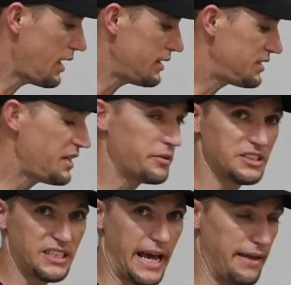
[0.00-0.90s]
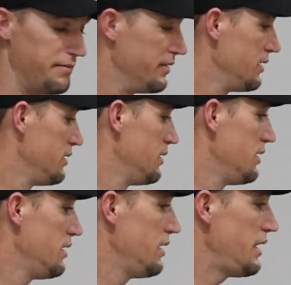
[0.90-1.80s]
Thermostat.
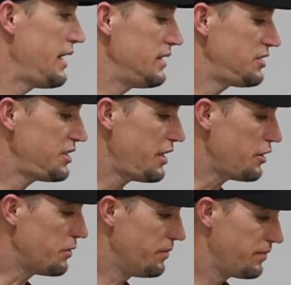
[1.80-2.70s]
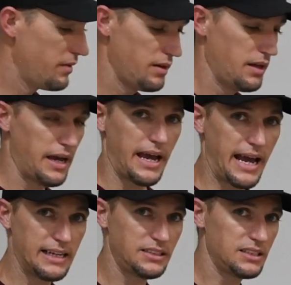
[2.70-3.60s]
And so
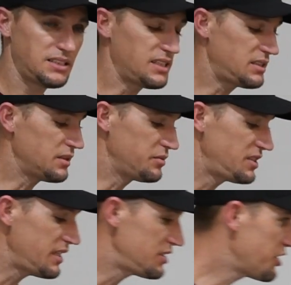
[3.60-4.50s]
as this system sits